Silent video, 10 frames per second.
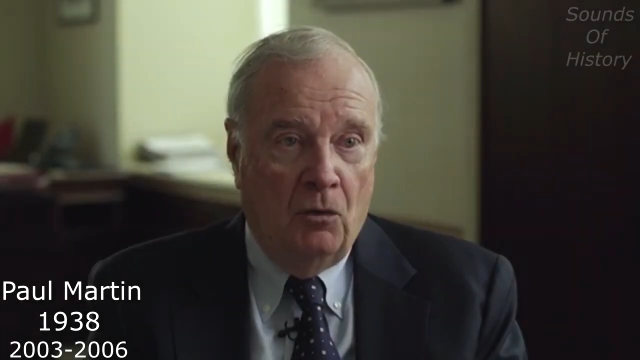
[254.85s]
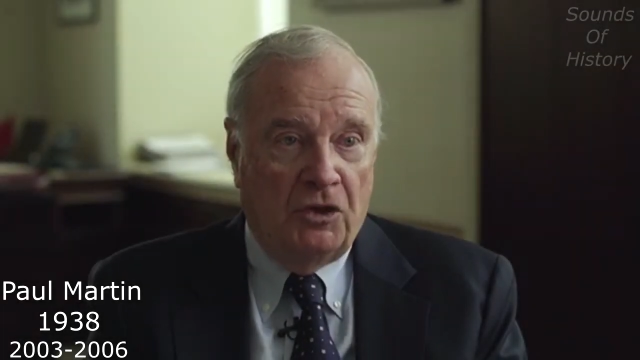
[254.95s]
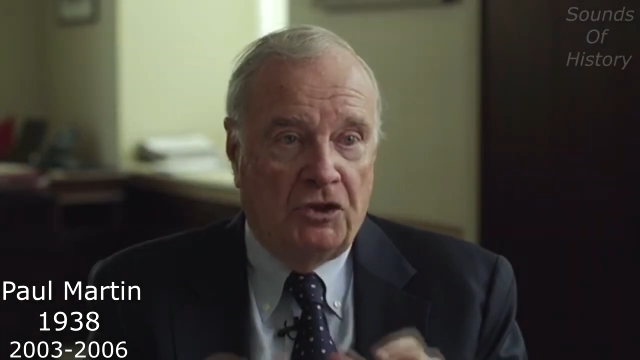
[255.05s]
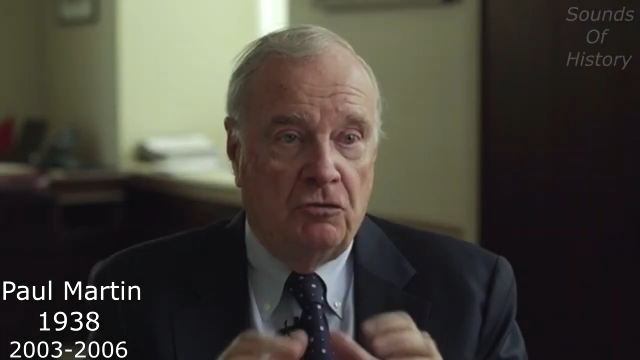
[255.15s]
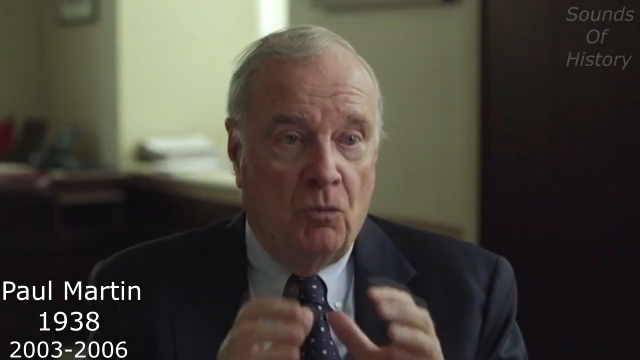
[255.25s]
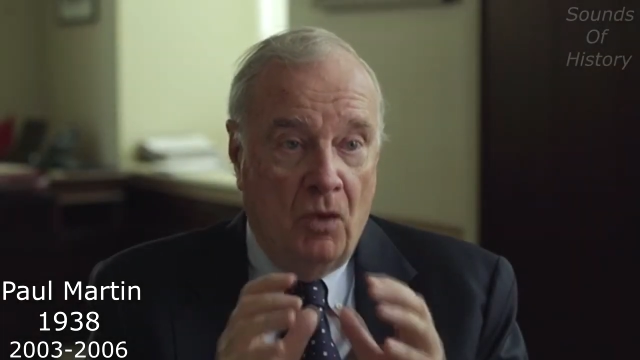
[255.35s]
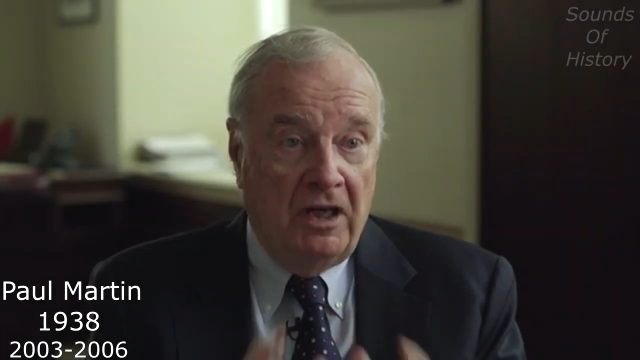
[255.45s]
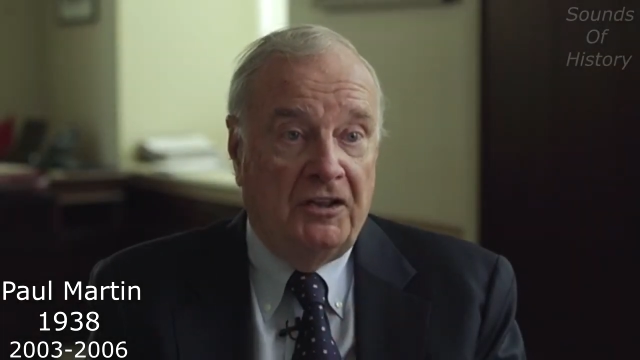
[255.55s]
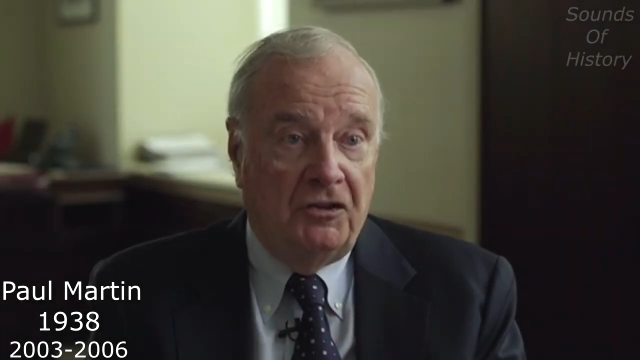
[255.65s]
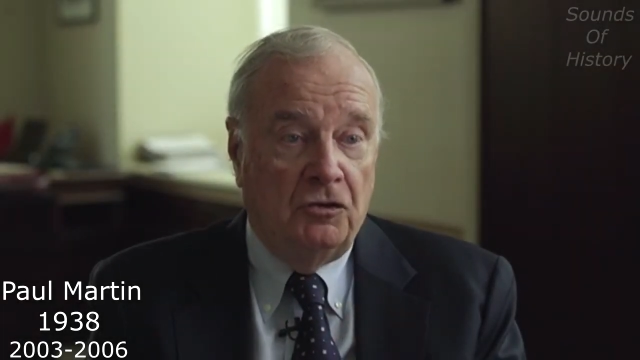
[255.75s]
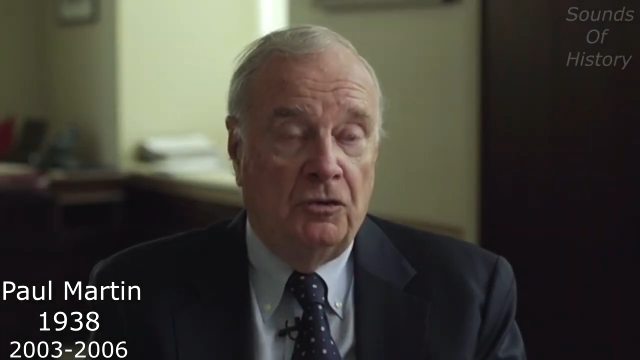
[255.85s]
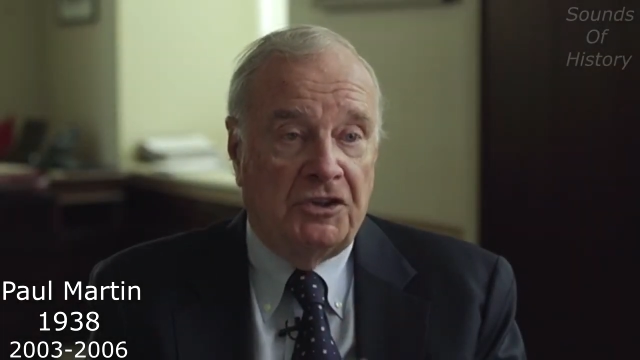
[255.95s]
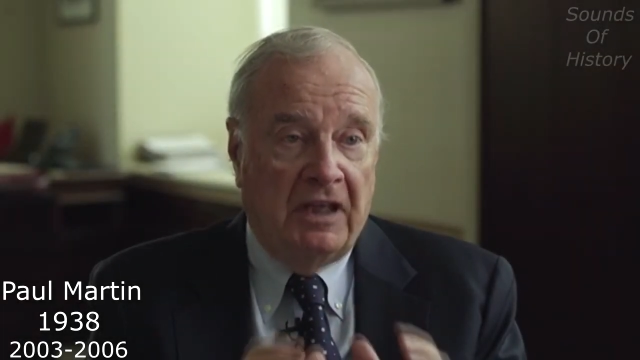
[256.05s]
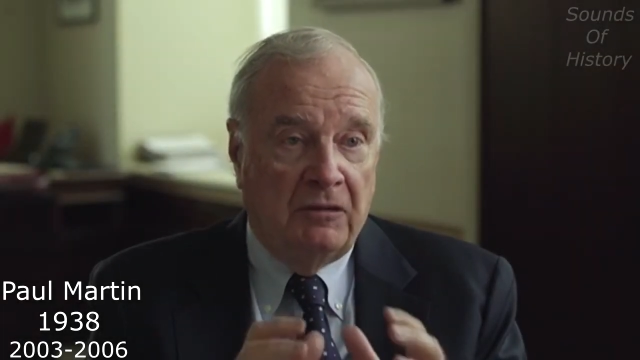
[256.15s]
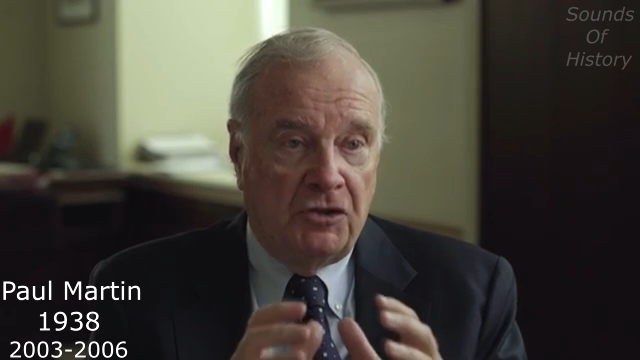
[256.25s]
what you wanted to do
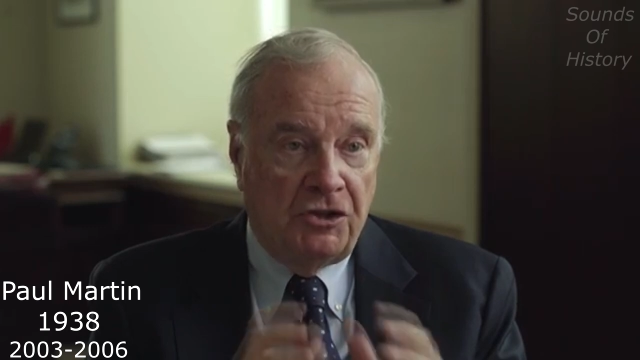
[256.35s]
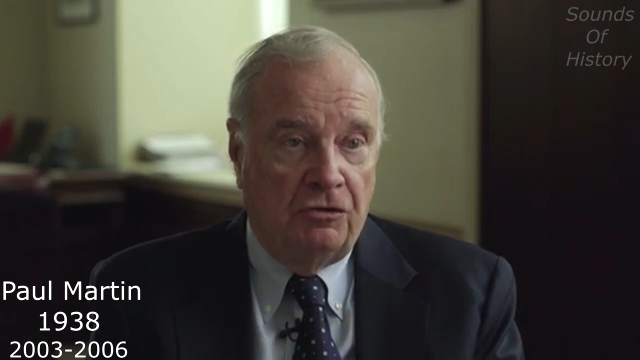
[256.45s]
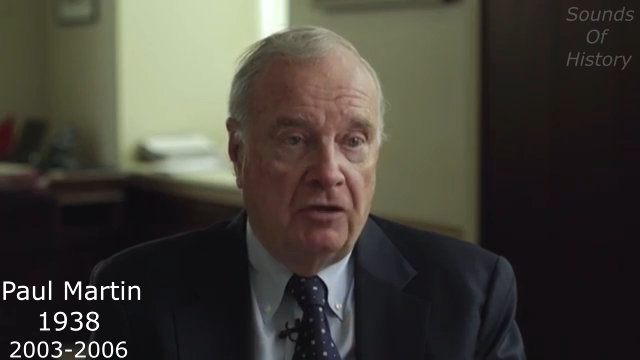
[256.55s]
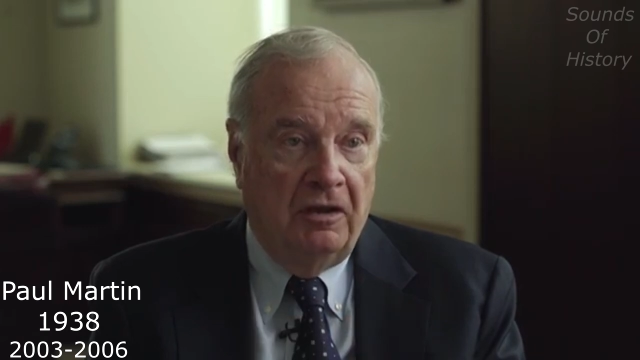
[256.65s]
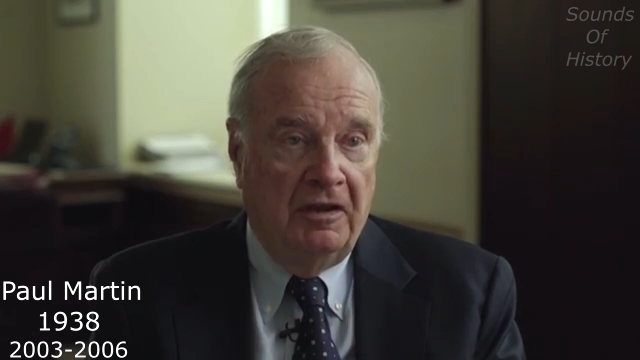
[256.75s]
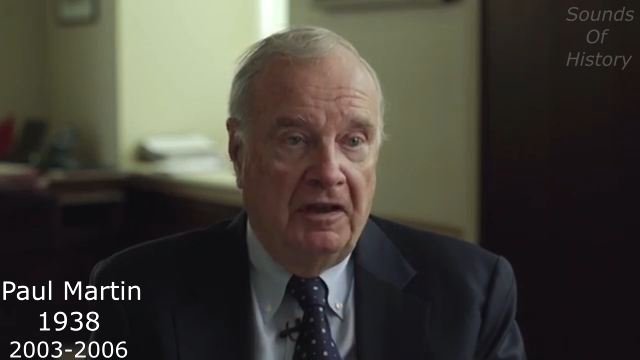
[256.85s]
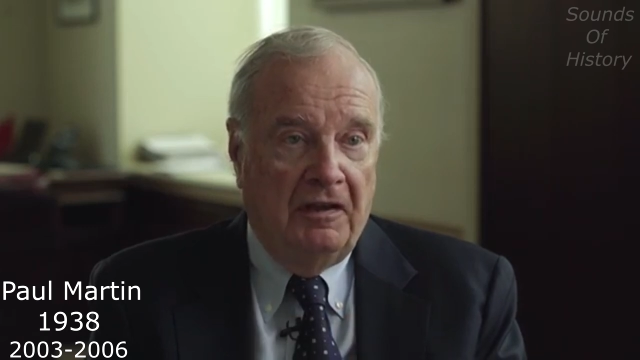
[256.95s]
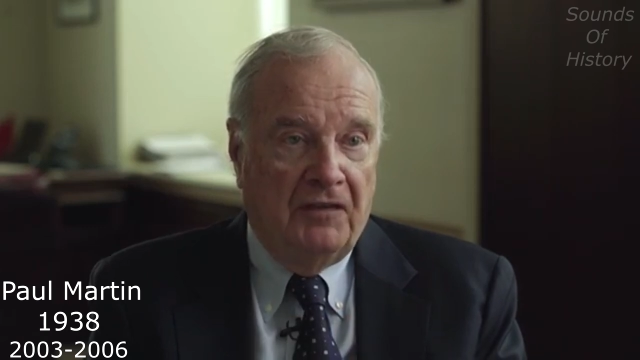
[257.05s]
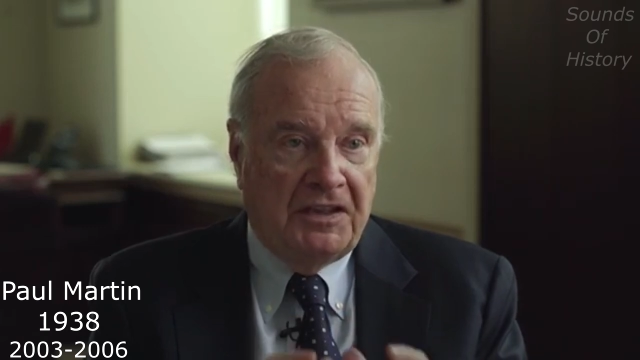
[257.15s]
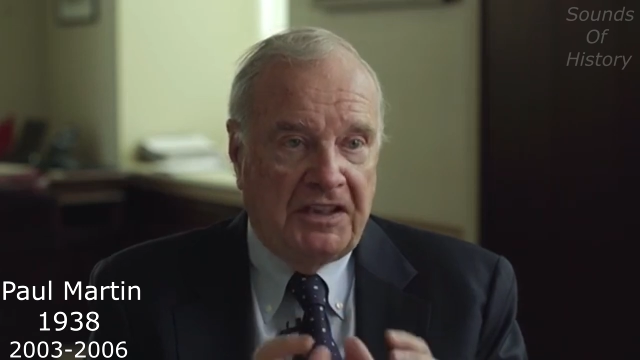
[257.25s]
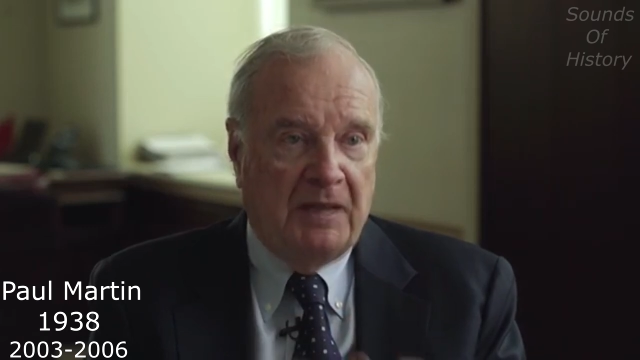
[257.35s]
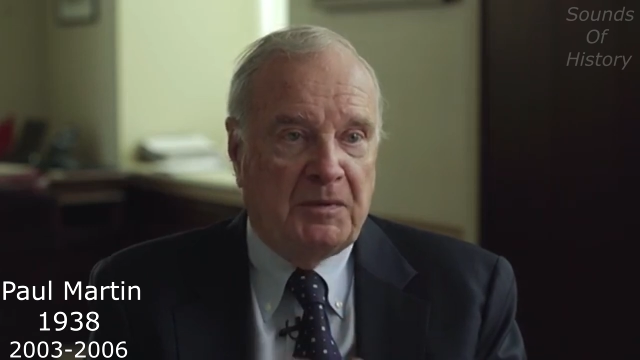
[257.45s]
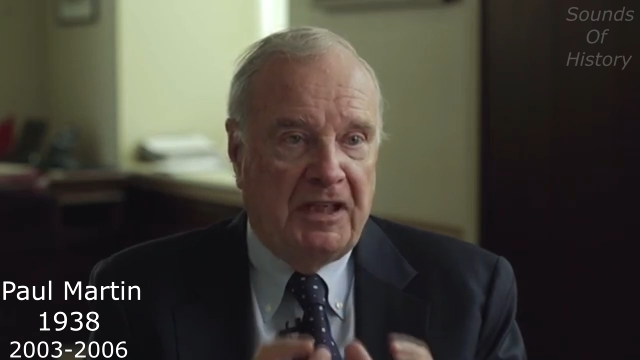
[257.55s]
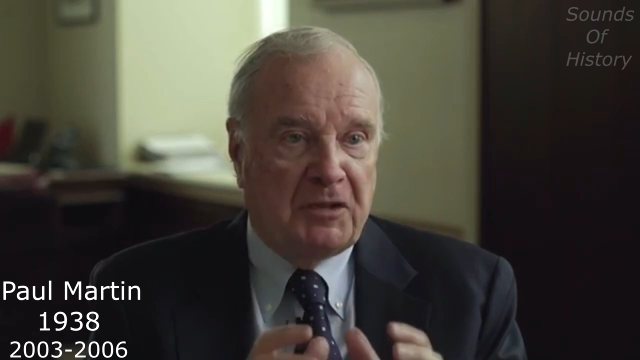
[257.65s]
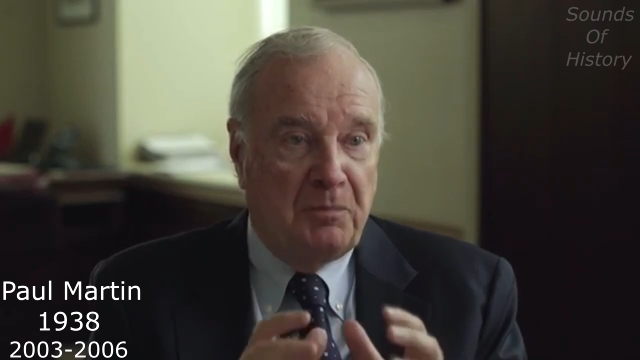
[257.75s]
was to ensure that
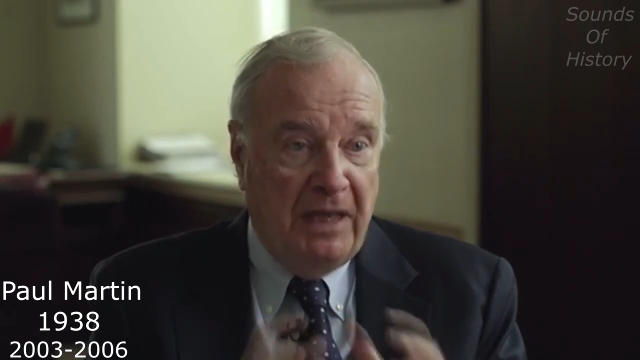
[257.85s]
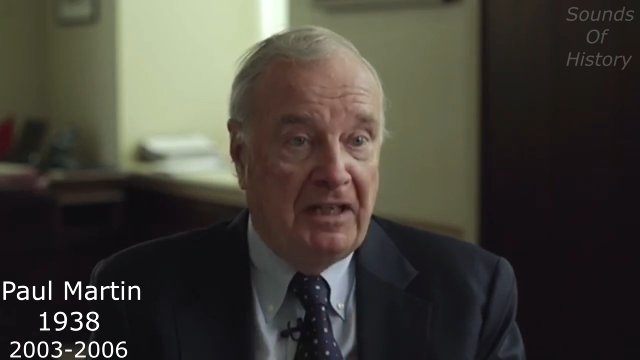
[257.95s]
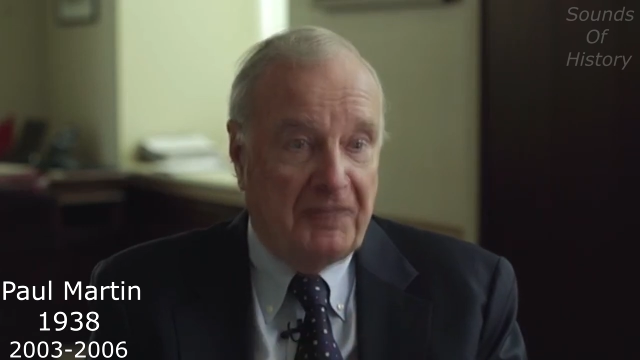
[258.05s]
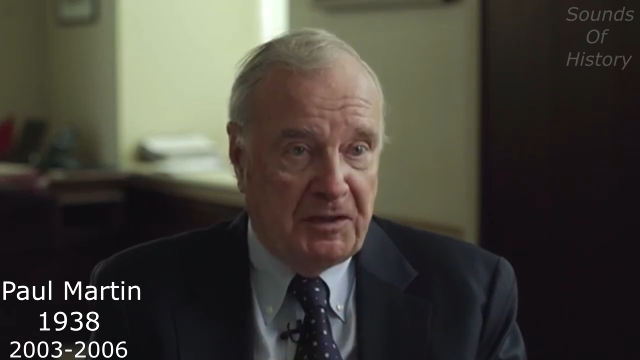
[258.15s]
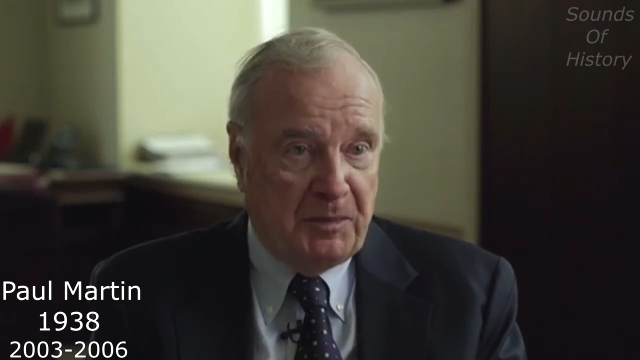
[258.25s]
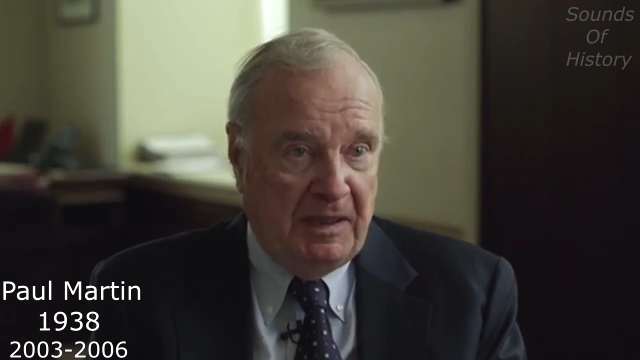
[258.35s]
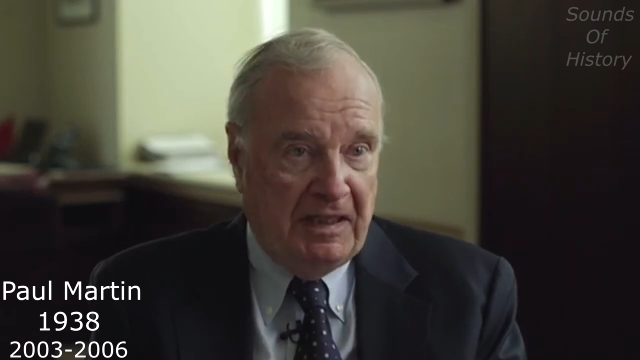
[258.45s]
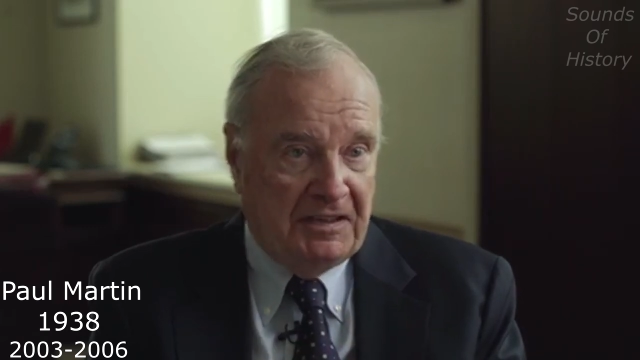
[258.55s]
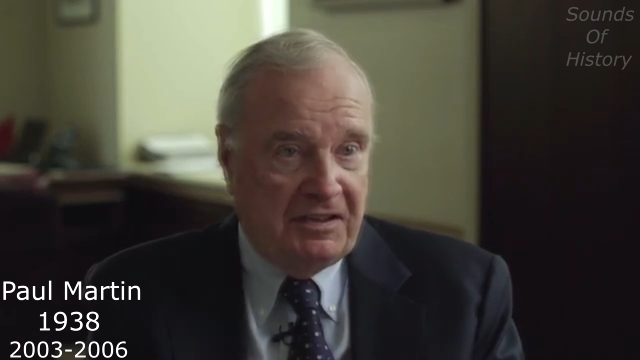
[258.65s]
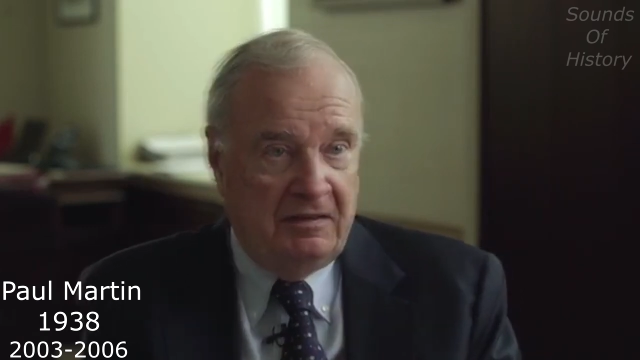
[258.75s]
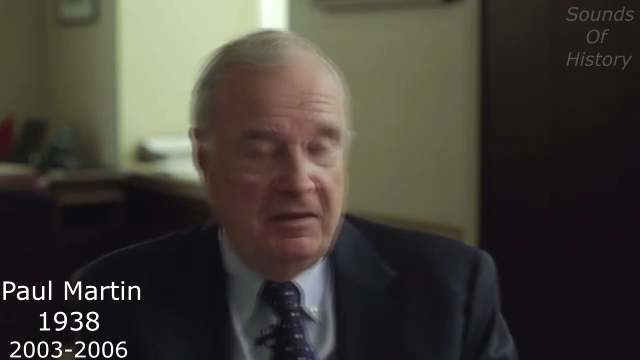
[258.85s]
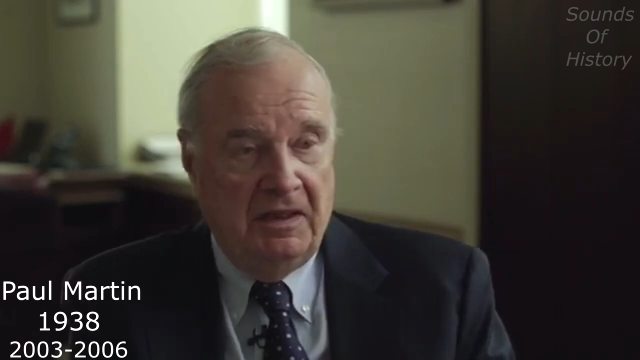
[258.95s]
same-sex benefits passed,